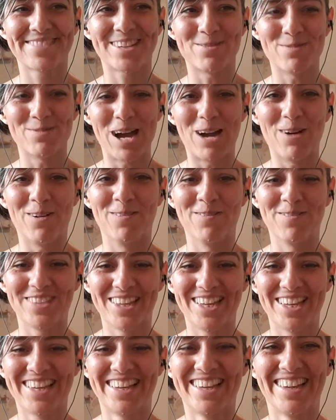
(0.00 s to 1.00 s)
wow.
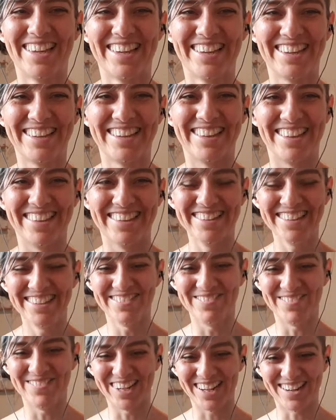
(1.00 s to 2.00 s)

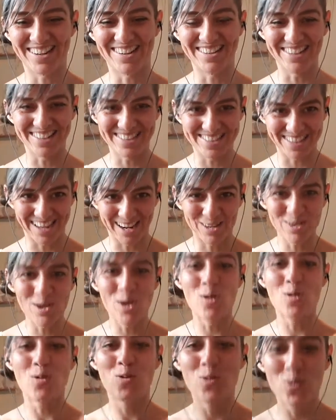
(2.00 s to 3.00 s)
My heart is like,
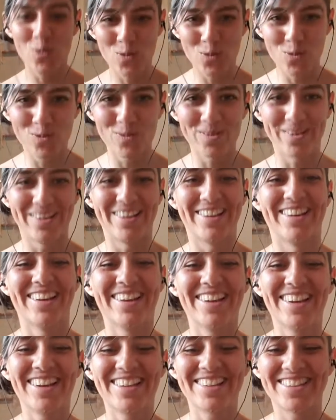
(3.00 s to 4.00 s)

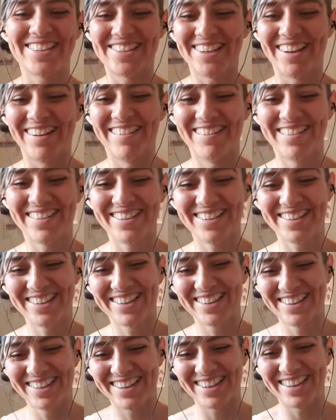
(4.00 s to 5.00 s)
so,
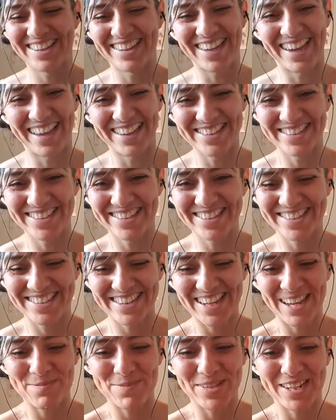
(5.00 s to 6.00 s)
yes,
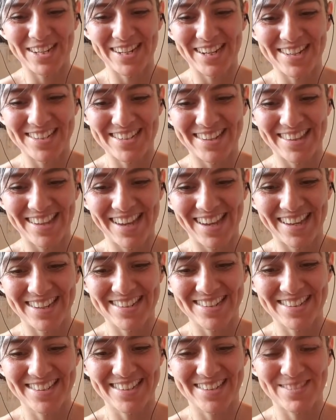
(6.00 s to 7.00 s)
tap in into
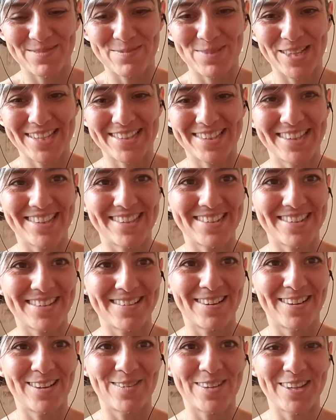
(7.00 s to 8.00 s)
that. Blessings to
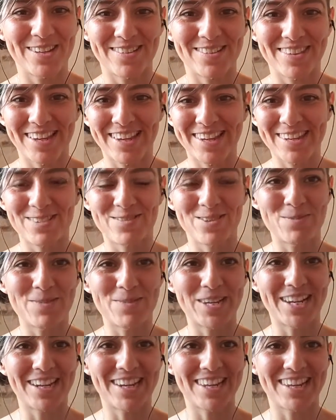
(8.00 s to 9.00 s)
all of you. Thank you for
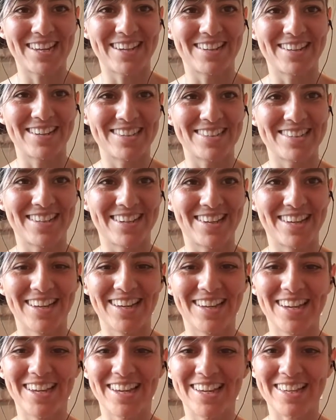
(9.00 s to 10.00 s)
being here.
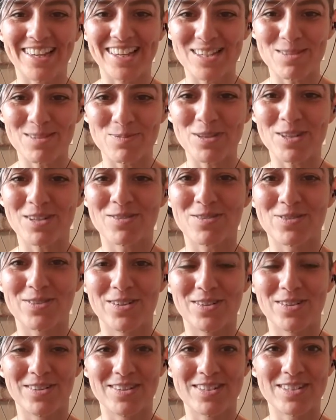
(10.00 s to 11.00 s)
It's
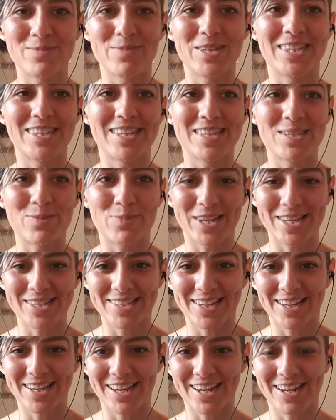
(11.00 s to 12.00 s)
beautiful to be in this
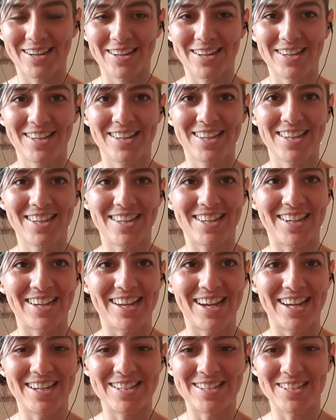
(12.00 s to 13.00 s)
space again. I
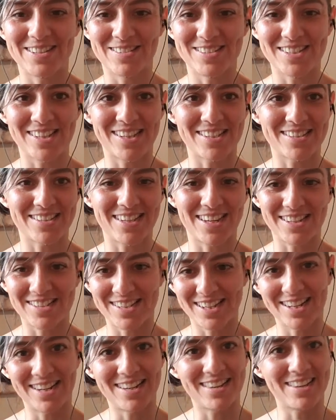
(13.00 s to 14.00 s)
had to just, I
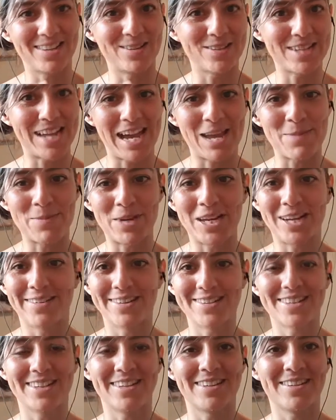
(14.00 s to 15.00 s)
took a little time
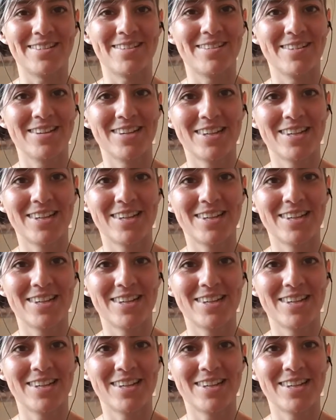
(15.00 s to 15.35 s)
out to